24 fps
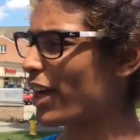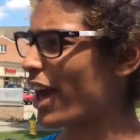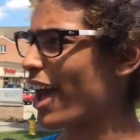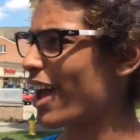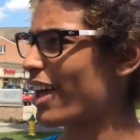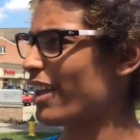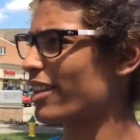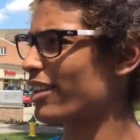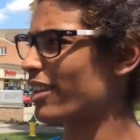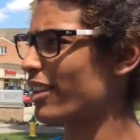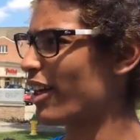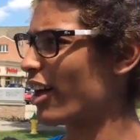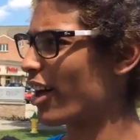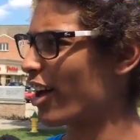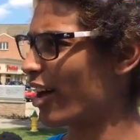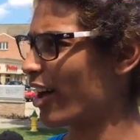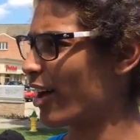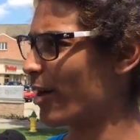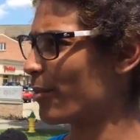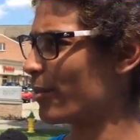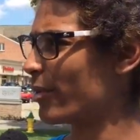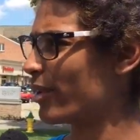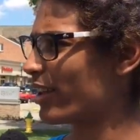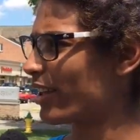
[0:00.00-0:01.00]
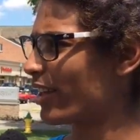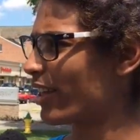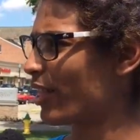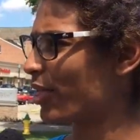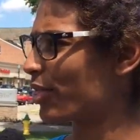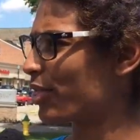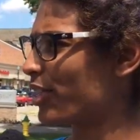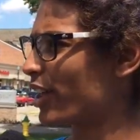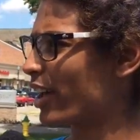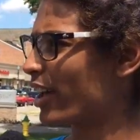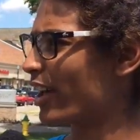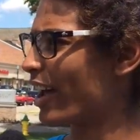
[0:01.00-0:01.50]
that
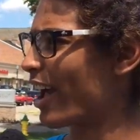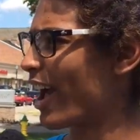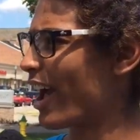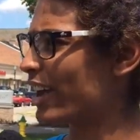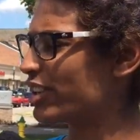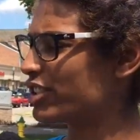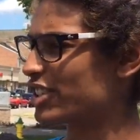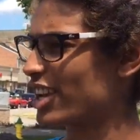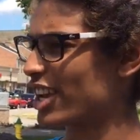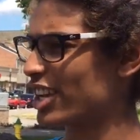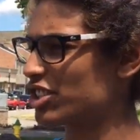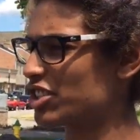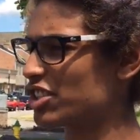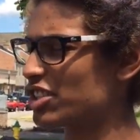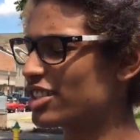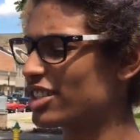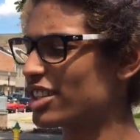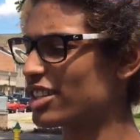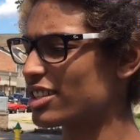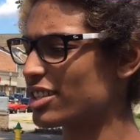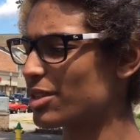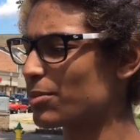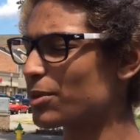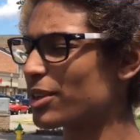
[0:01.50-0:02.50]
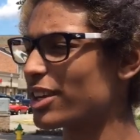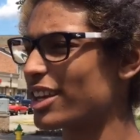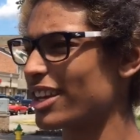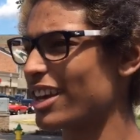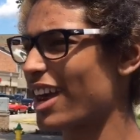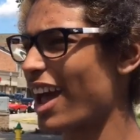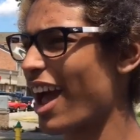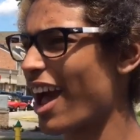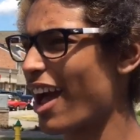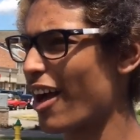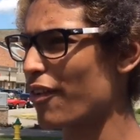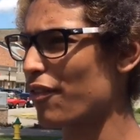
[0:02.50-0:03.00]
the education system can
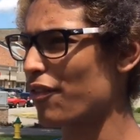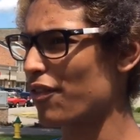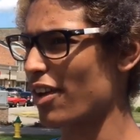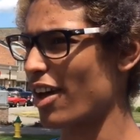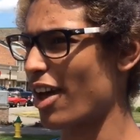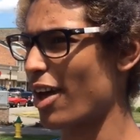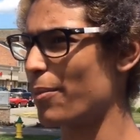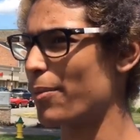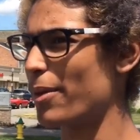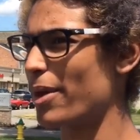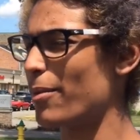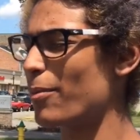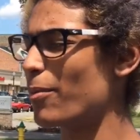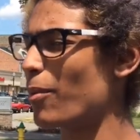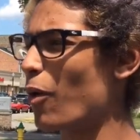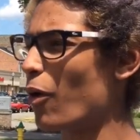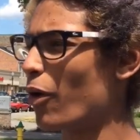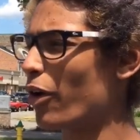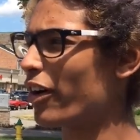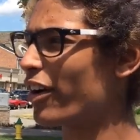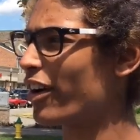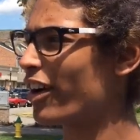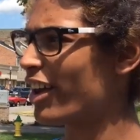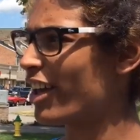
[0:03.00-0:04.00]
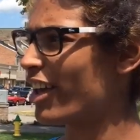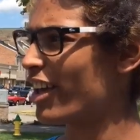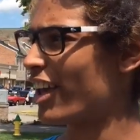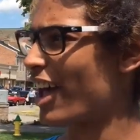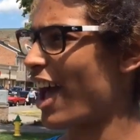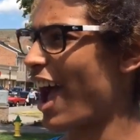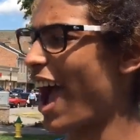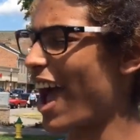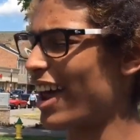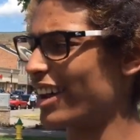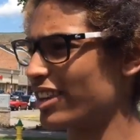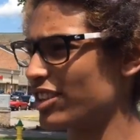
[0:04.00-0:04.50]
have a bit more
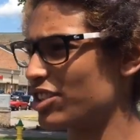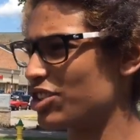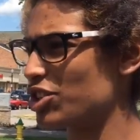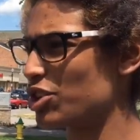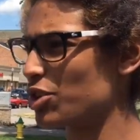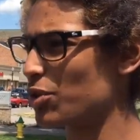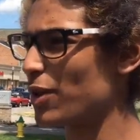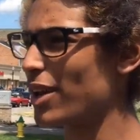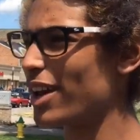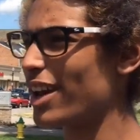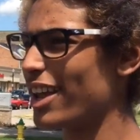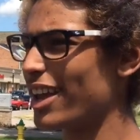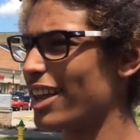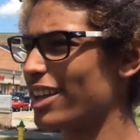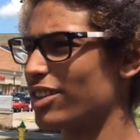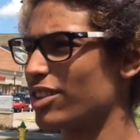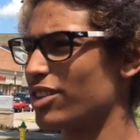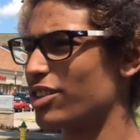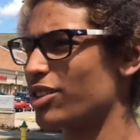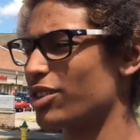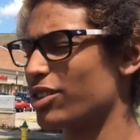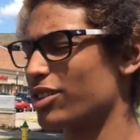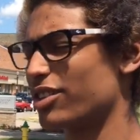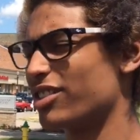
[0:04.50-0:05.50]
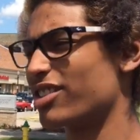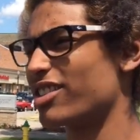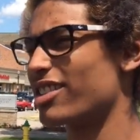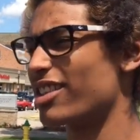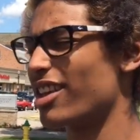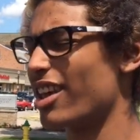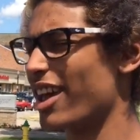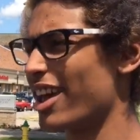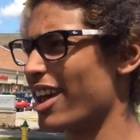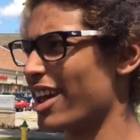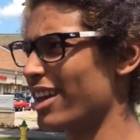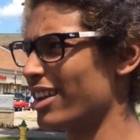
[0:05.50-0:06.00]
added to it in
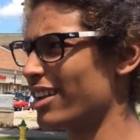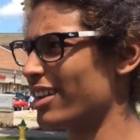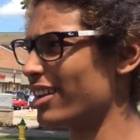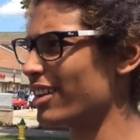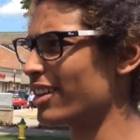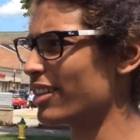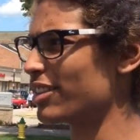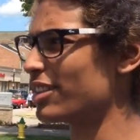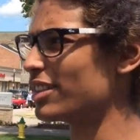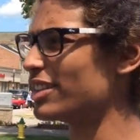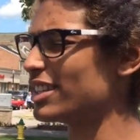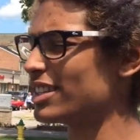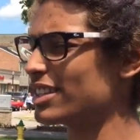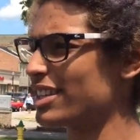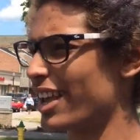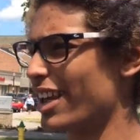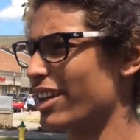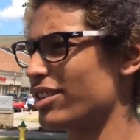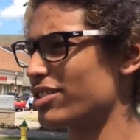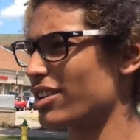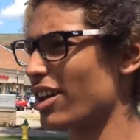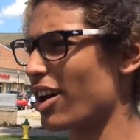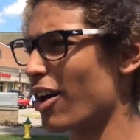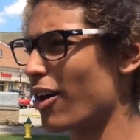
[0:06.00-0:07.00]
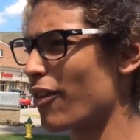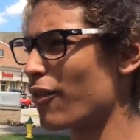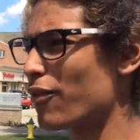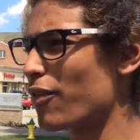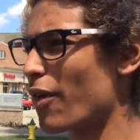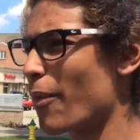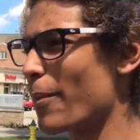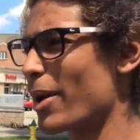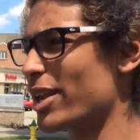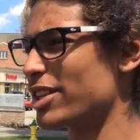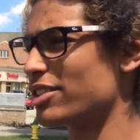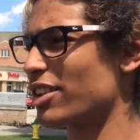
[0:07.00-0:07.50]
the details
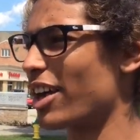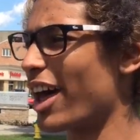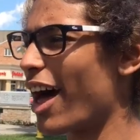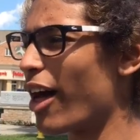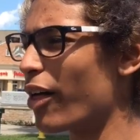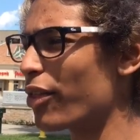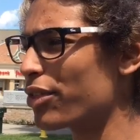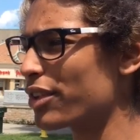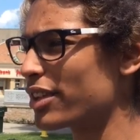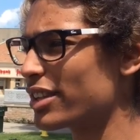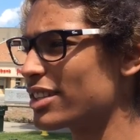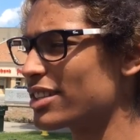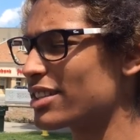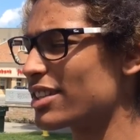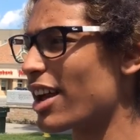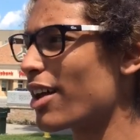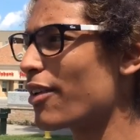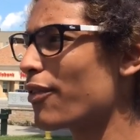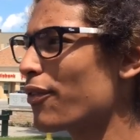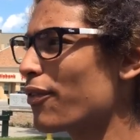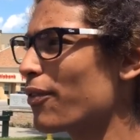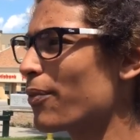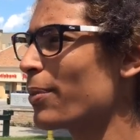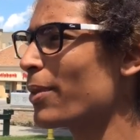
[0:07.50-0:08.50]
of mental health and stuff.